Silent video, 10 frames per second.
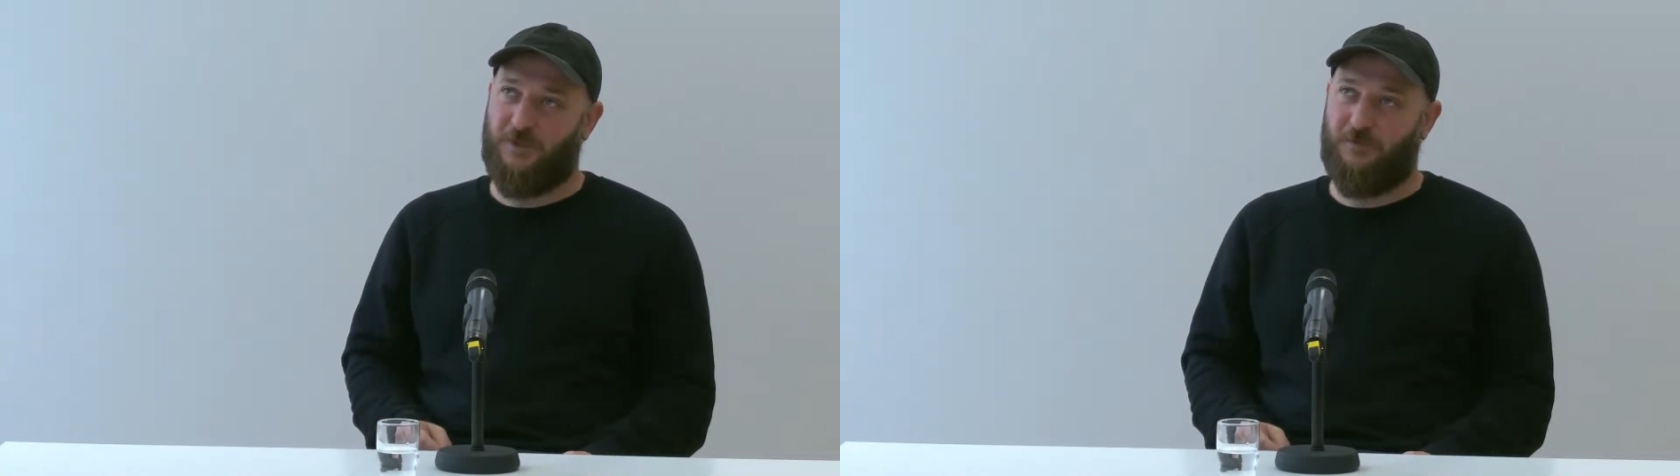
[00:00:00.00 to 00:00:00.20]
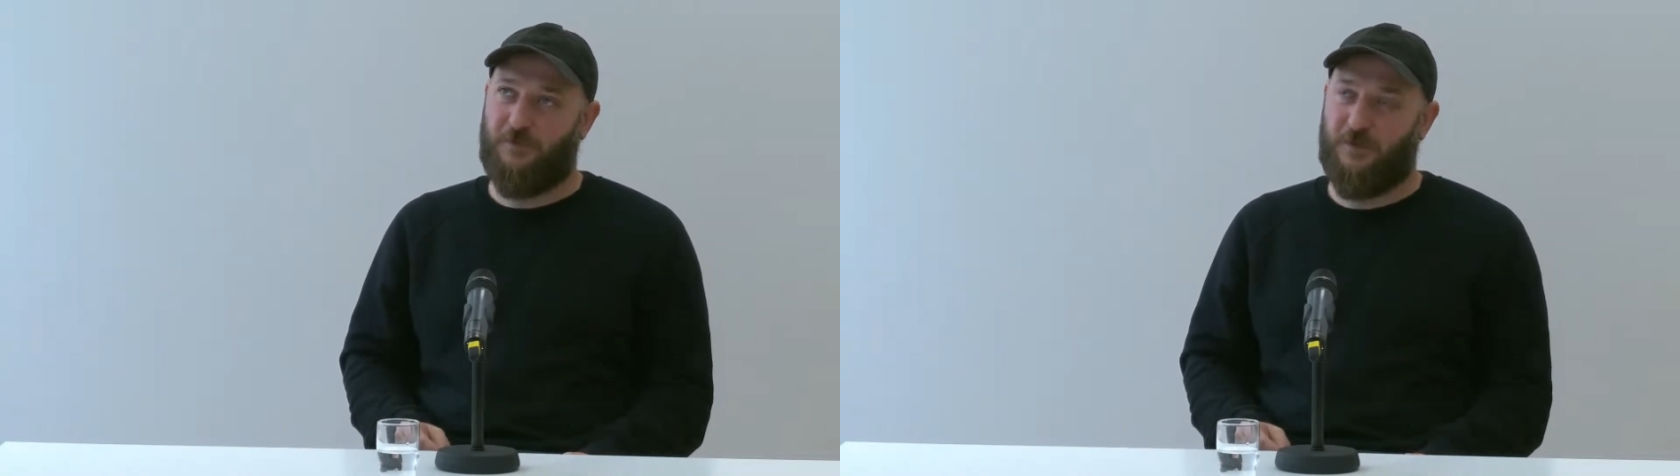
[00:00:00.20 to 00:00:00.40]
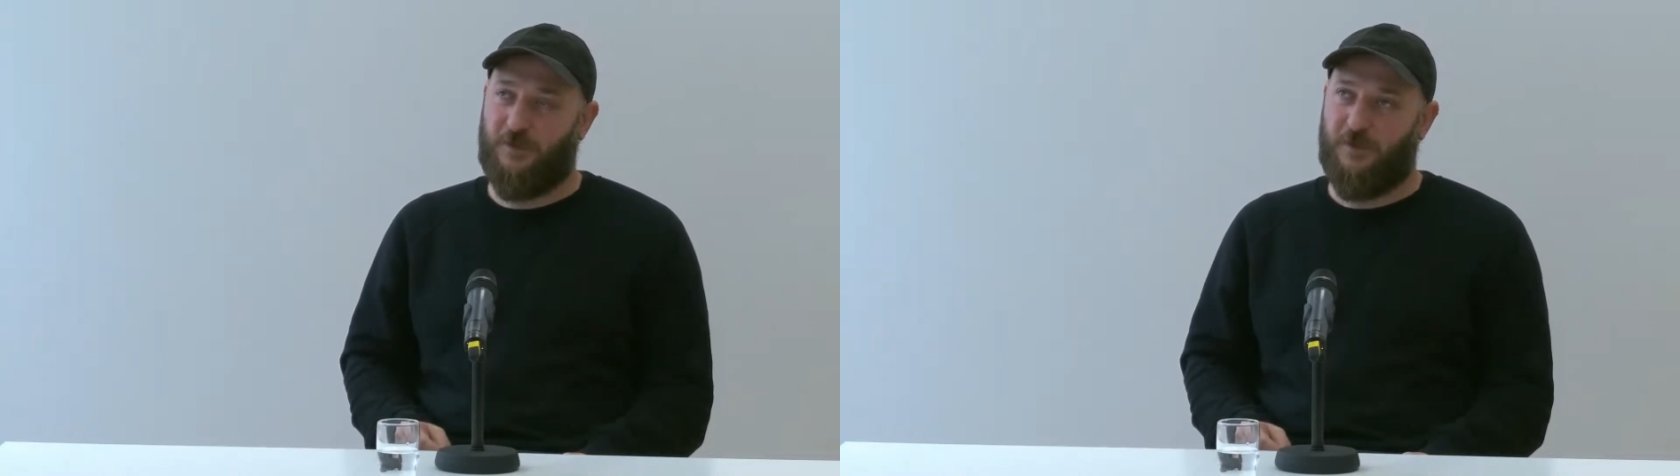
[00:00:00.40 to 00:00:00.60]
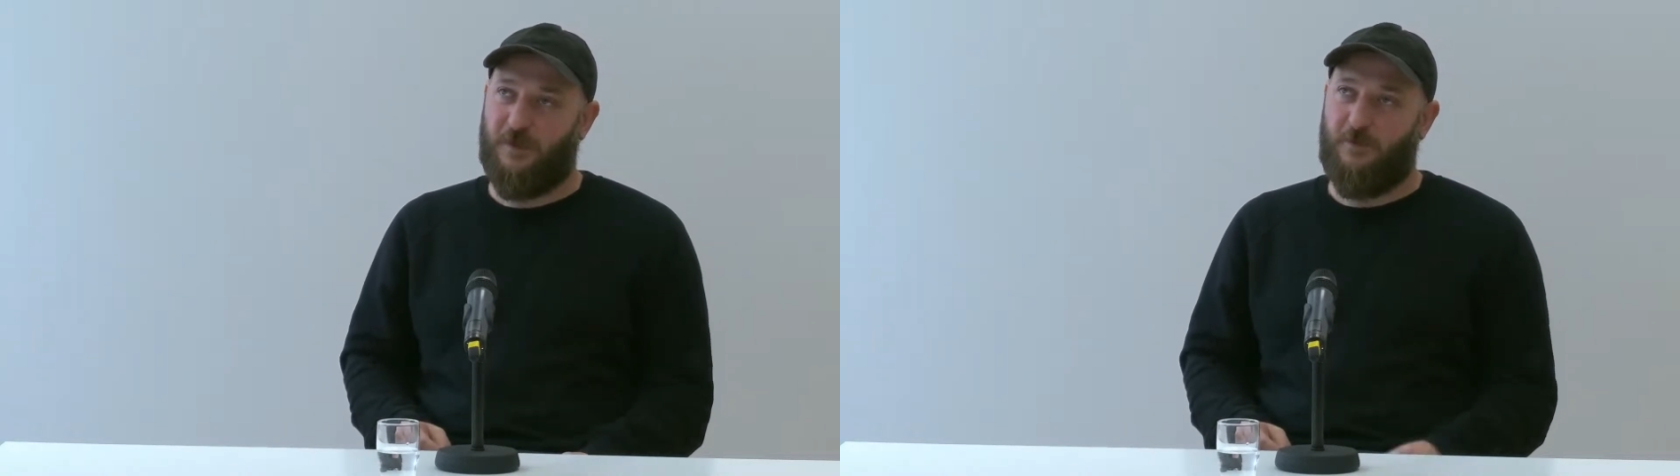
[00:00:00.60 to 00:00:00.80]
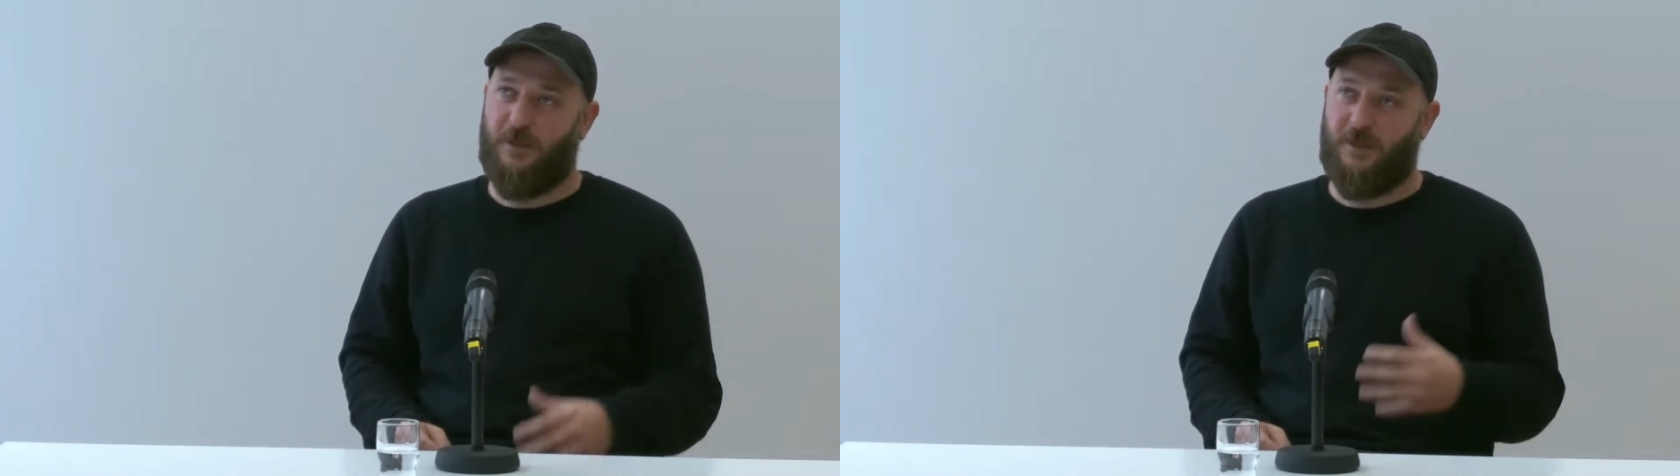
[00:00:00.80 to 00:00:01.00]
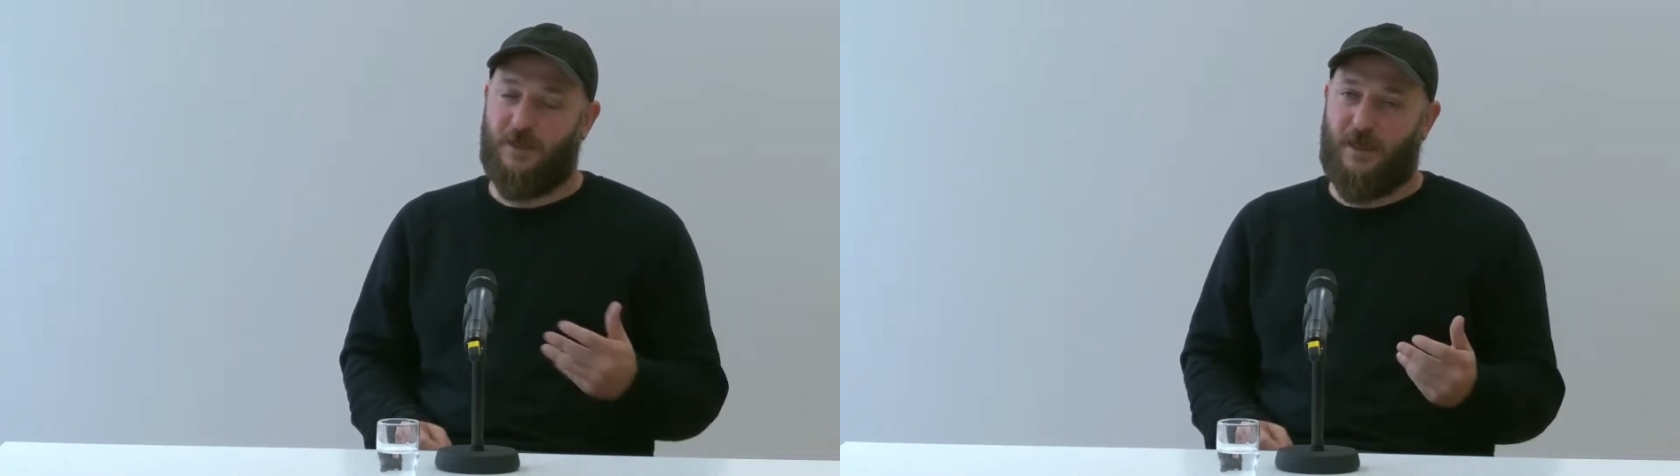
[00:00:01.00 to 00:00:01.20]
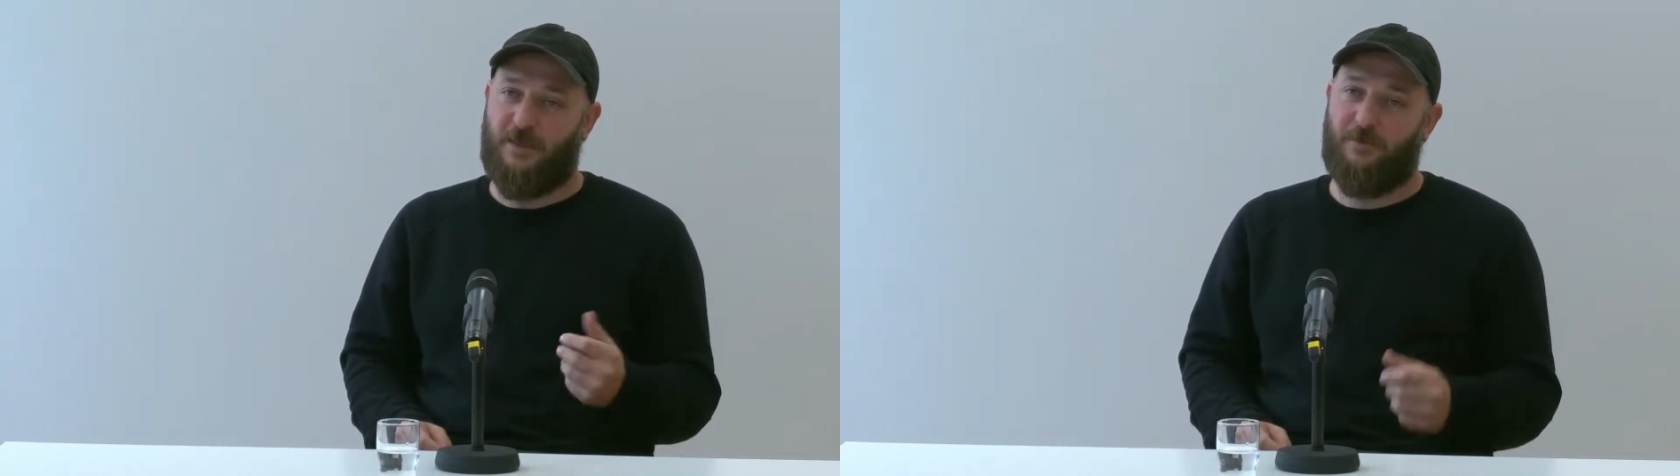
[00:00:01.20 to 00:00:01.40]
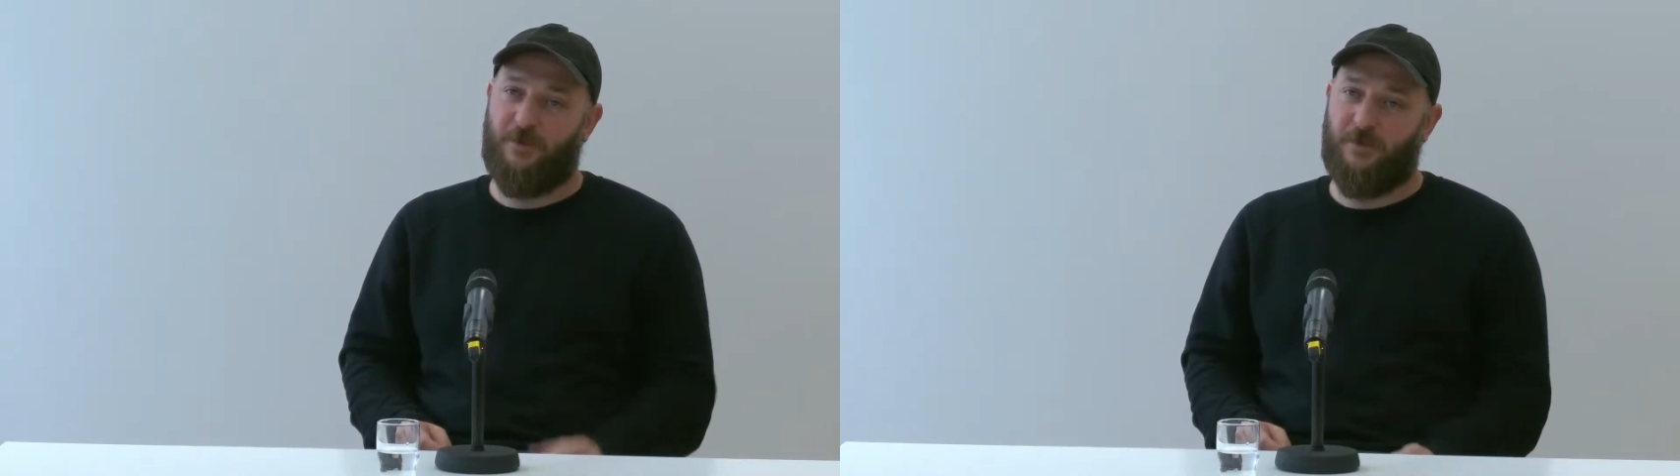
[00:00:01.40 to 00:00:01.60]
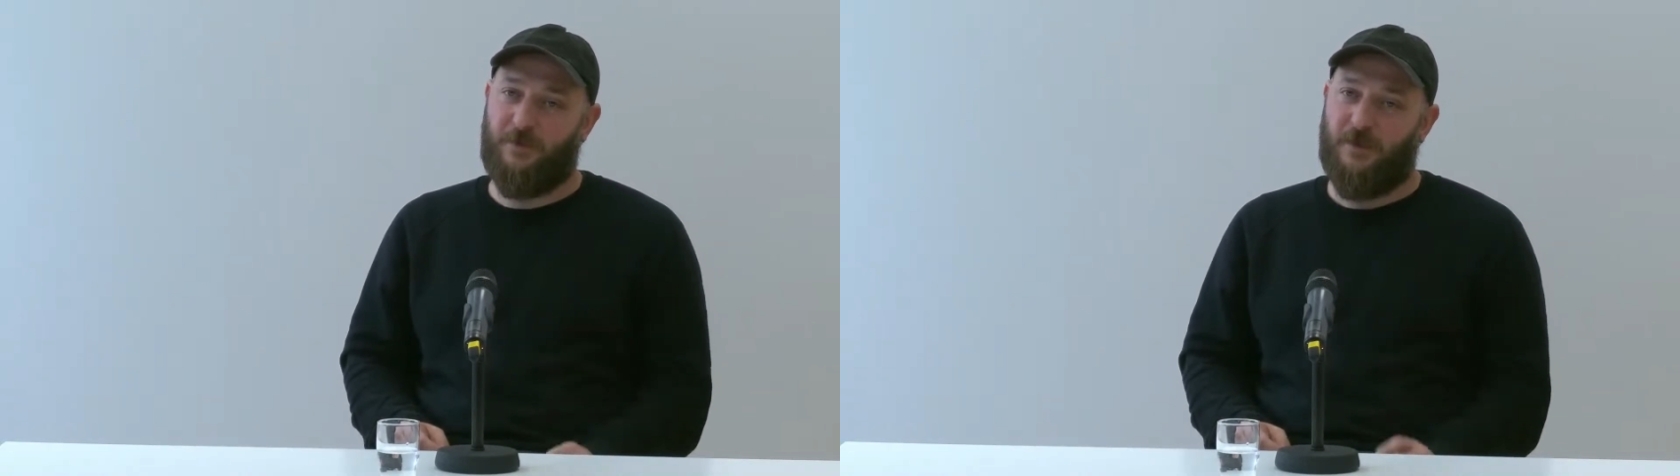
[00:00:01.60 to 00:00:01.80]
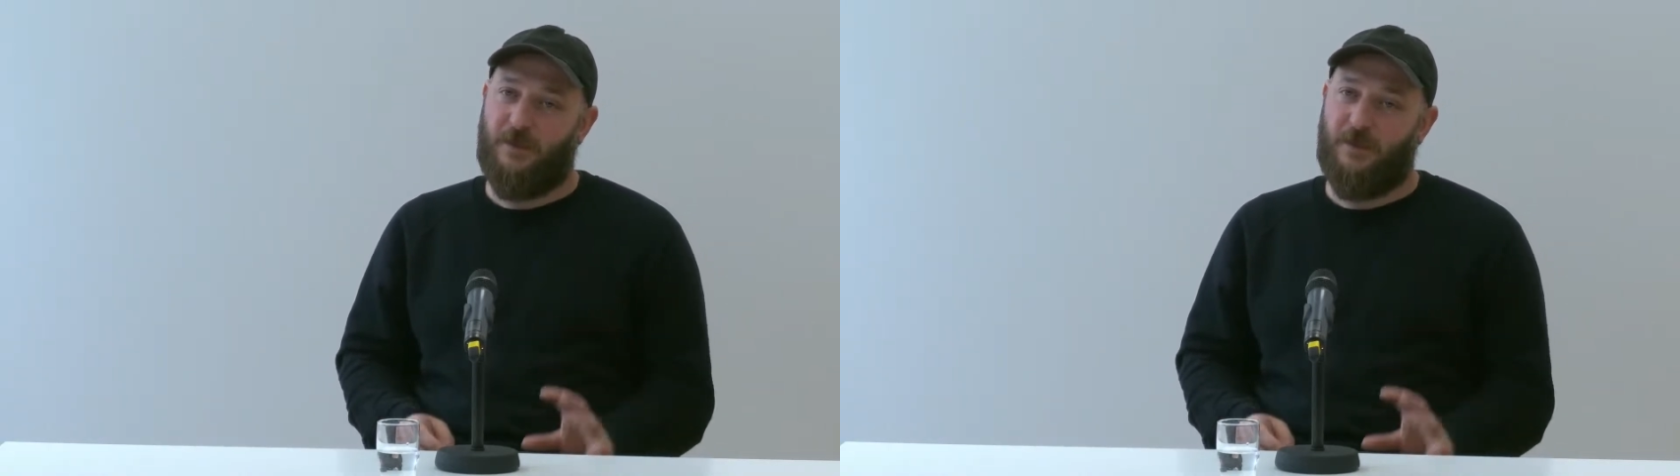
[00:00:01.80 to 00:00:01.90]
of being an animal.